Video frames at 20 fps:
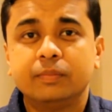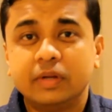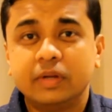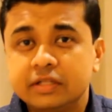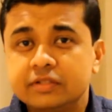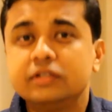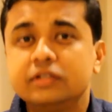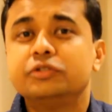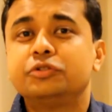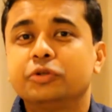
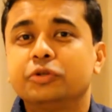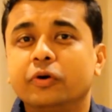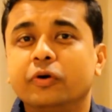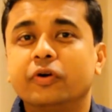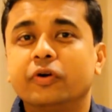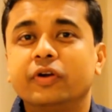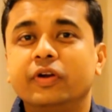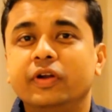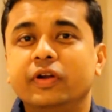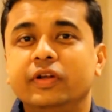please
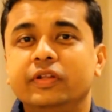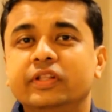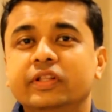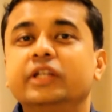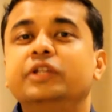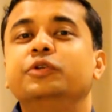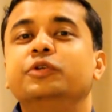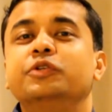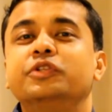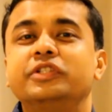ensure
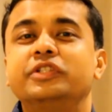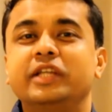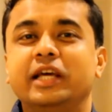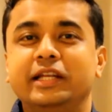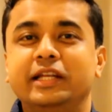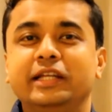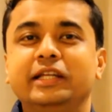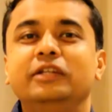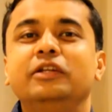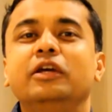that you're
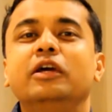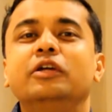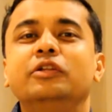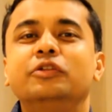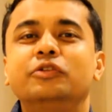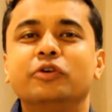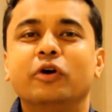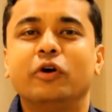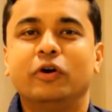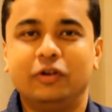standing
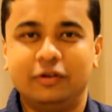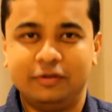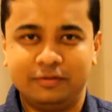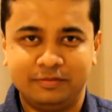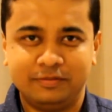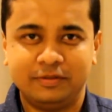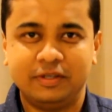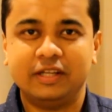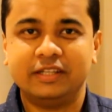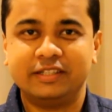tall,
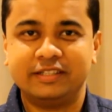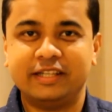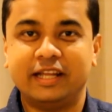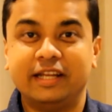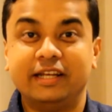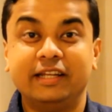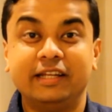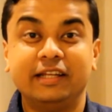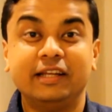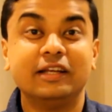
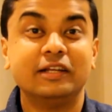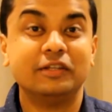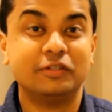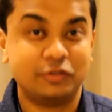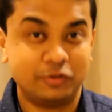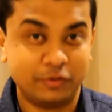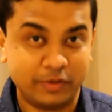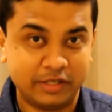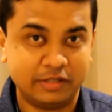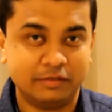standing
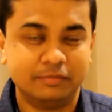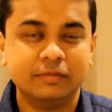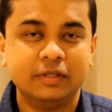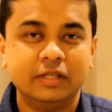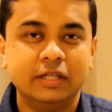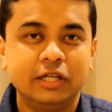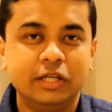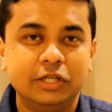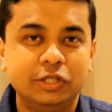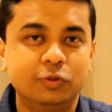straight.
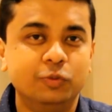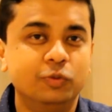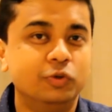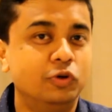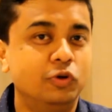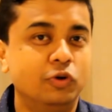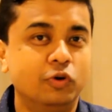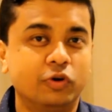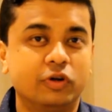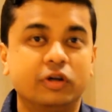You
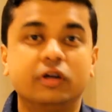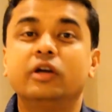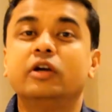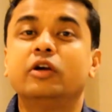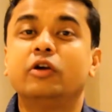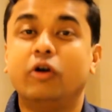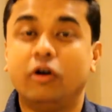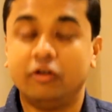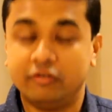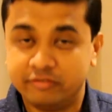would look
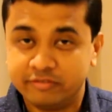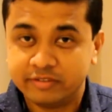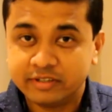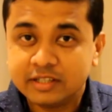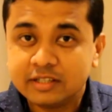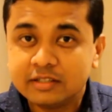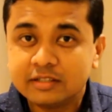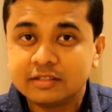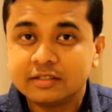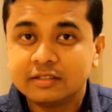
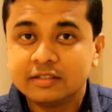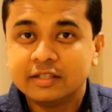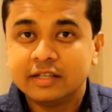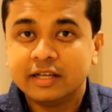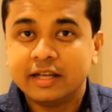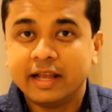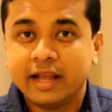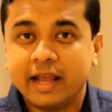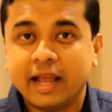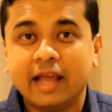confident,
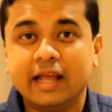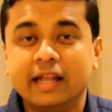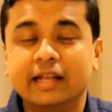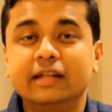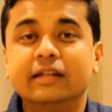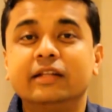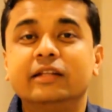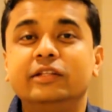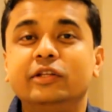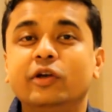
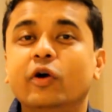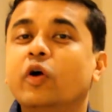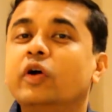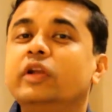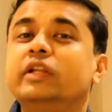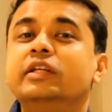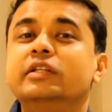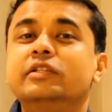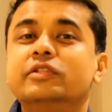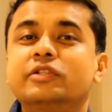and the
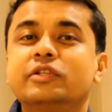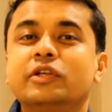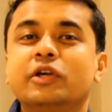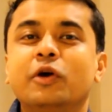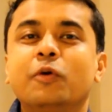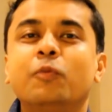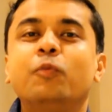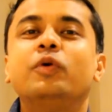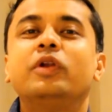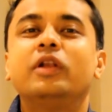audience
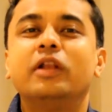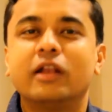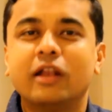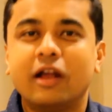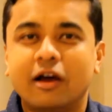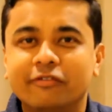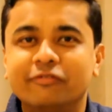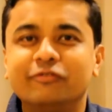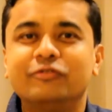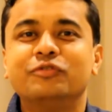would
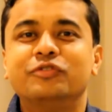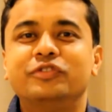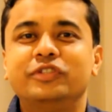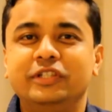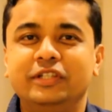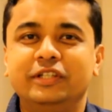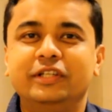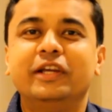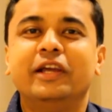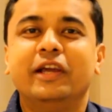love to
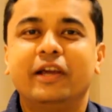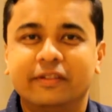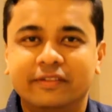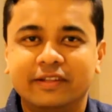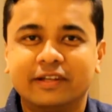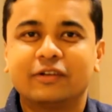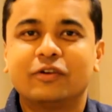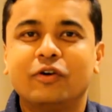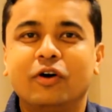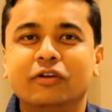see
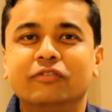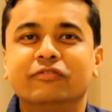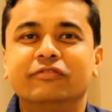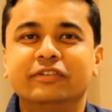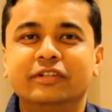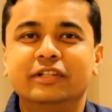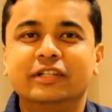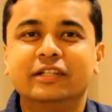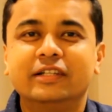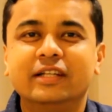that
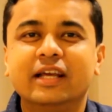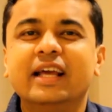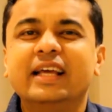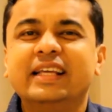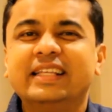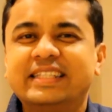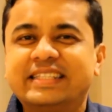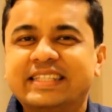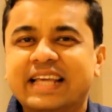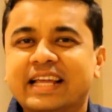confident
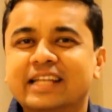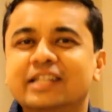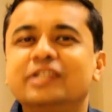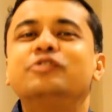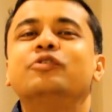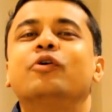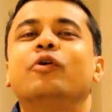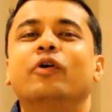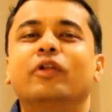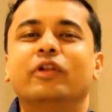
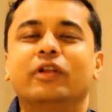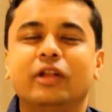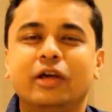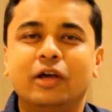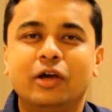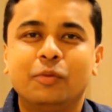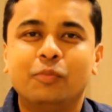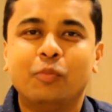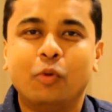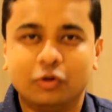stand tall
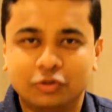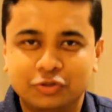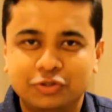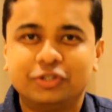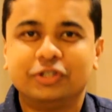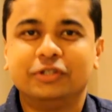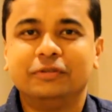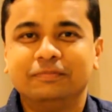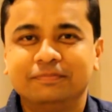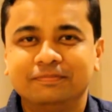
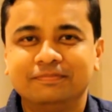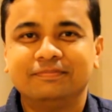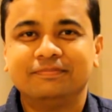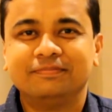posture.